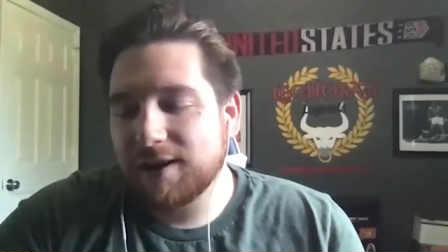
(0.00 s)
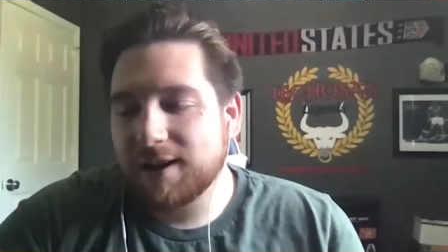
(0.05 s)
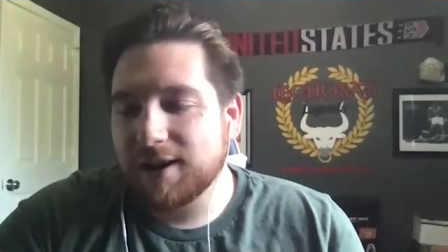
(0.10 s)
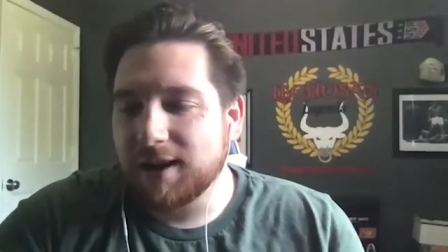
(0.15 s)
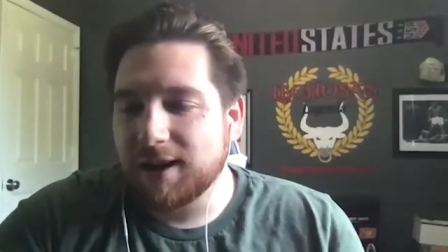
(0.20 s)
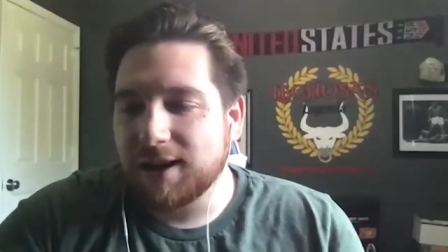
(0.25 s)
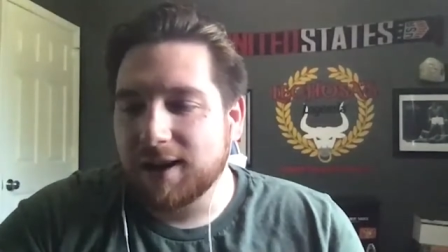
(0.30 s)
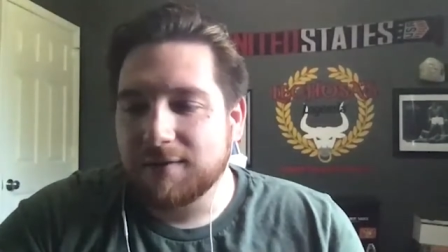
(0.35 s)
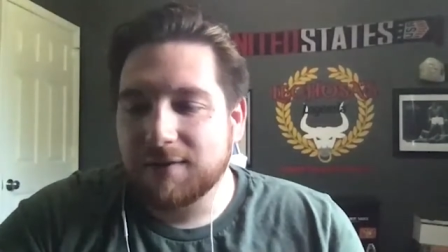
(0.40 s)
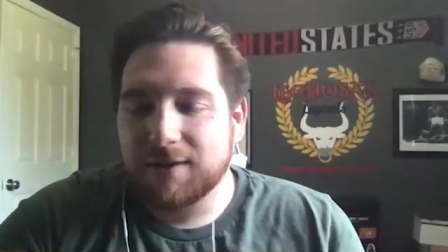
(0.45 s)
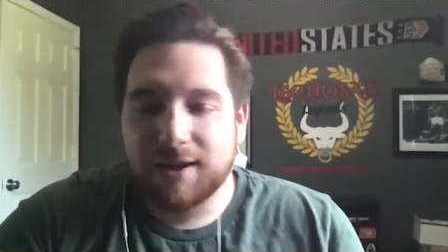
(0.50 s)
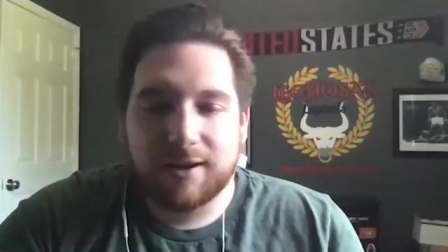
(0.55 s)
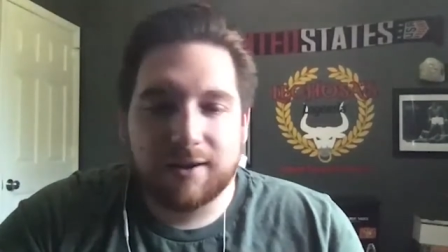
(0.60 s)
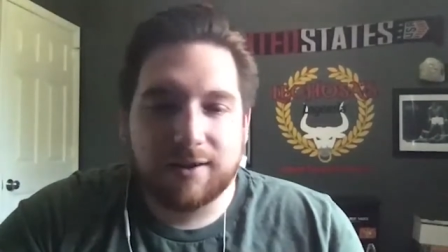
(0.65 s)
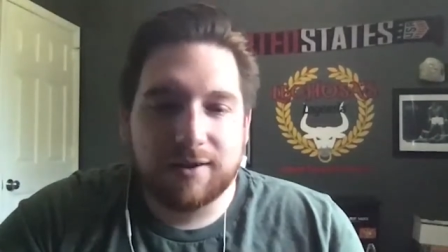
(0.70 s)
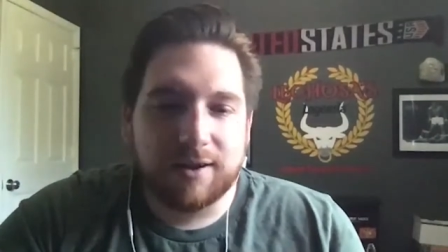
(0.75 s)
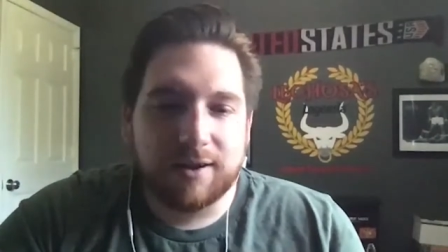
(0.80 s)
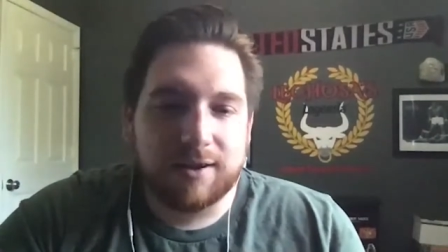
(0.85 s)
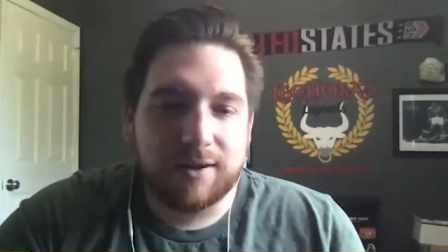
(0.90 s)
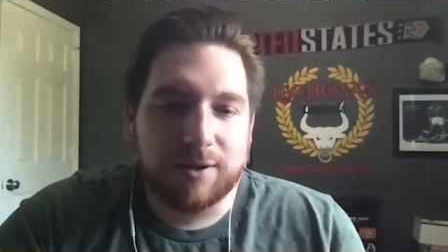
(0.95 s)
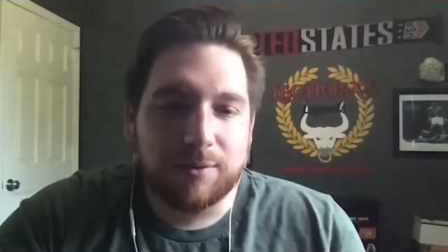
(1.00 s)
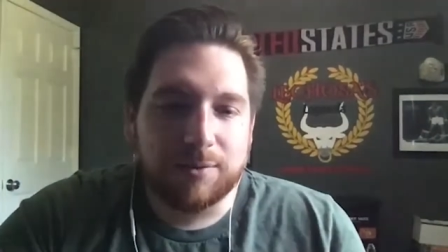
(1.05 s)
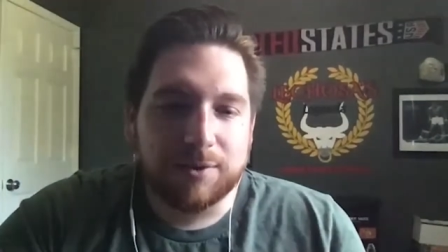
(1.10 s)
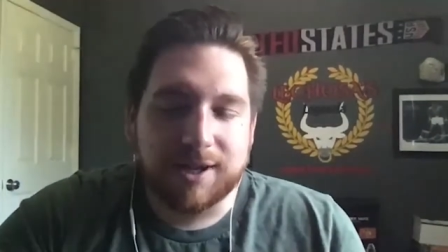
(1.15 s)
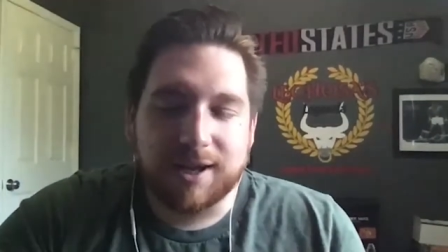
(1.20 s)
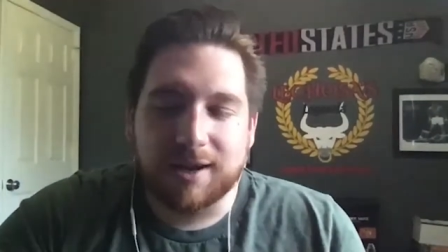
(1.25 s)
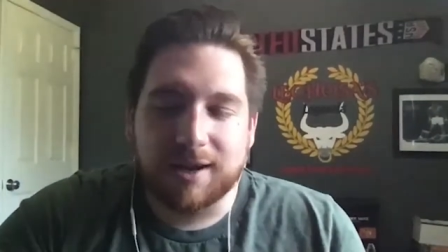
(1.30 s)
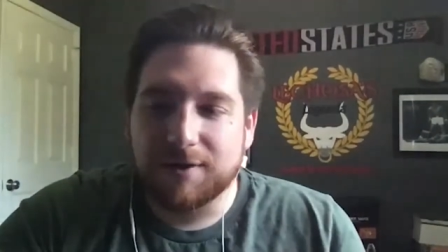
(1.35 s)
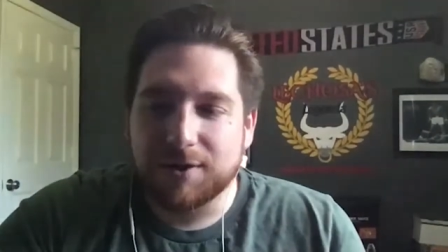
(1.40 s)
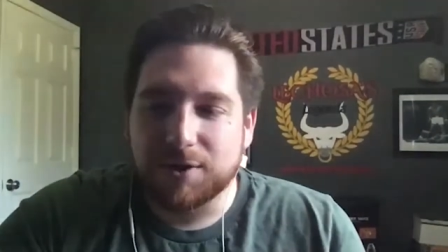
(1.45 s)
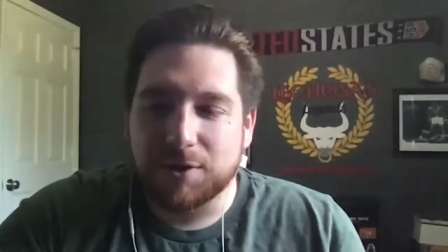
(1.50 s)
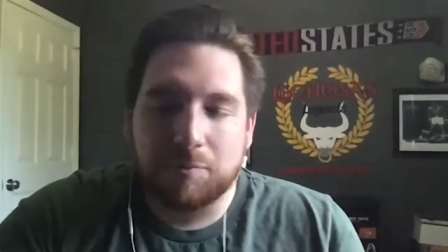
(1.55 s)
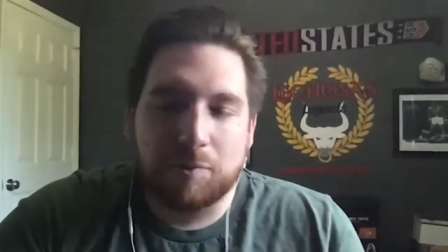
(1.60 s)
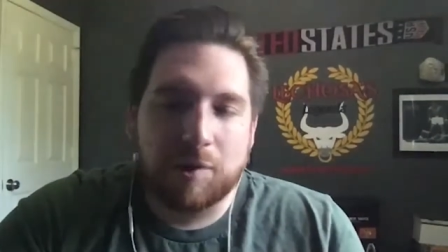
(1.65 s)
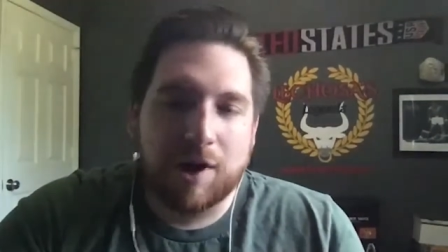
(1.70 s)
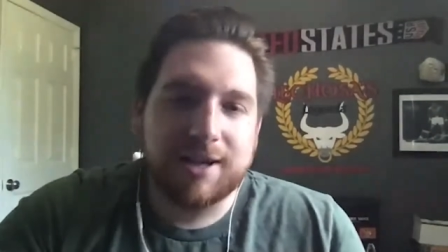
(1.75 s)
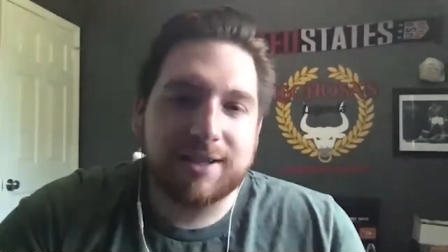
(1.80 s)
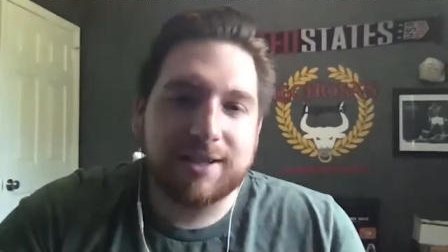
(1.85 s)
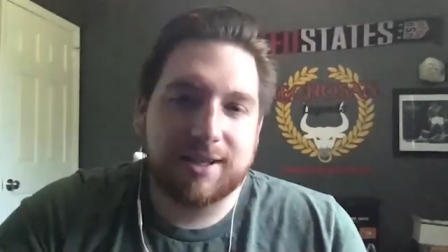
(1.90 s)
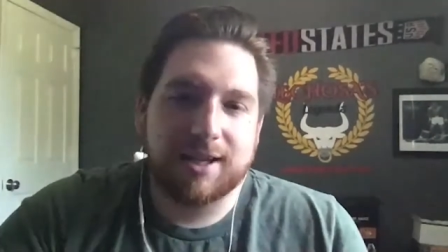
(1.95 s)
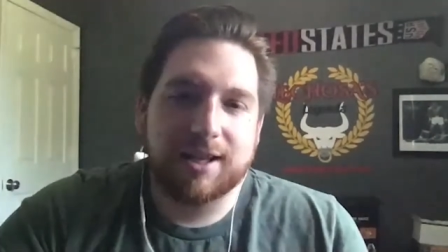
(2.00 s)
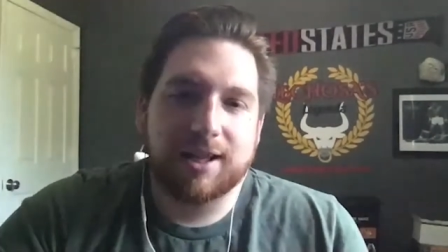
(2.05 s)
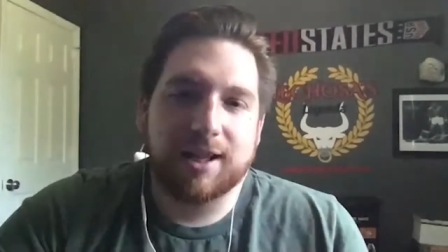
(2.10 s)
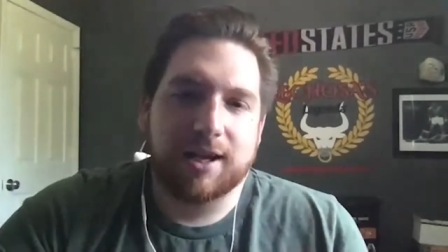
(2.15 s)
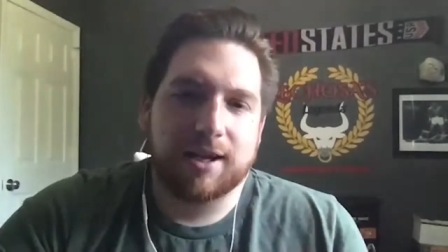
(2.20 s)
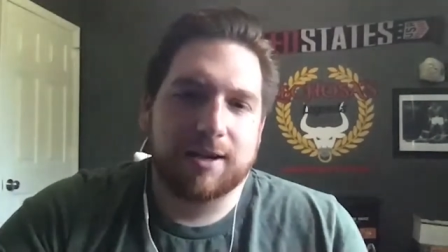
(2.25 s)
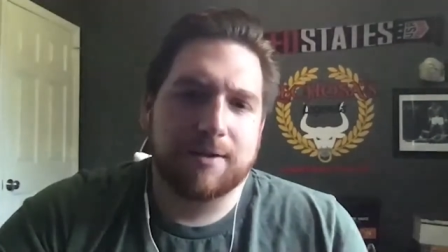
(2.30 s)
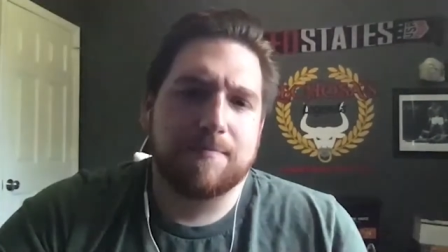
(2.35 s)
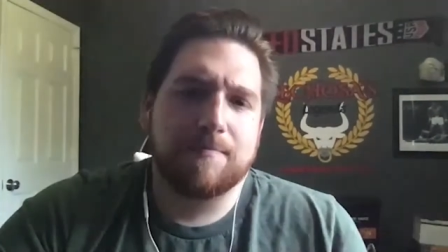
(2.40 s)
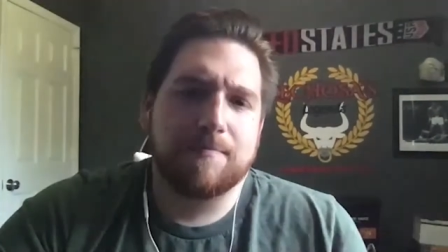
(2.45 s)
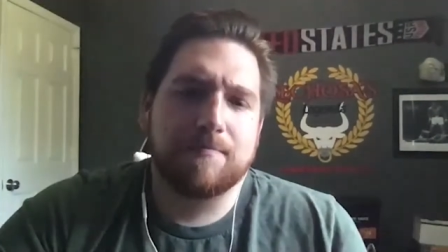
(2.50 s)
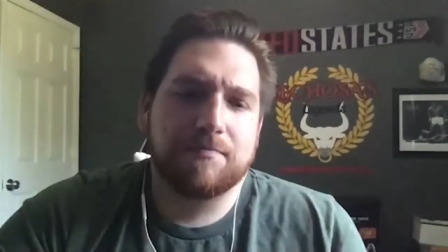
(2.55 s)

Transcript: and everything. It was kind of a surprise that like